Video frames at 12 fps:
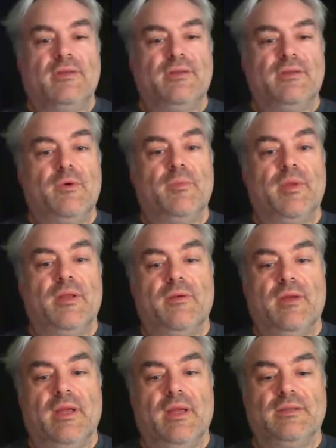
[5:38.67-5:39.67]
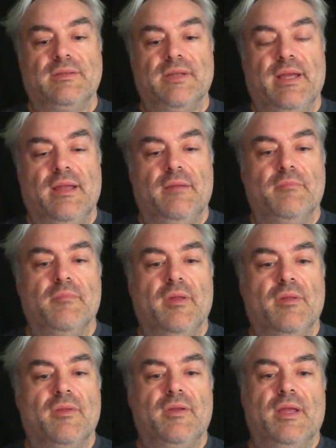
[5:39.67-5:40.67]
I will be doing is a monthly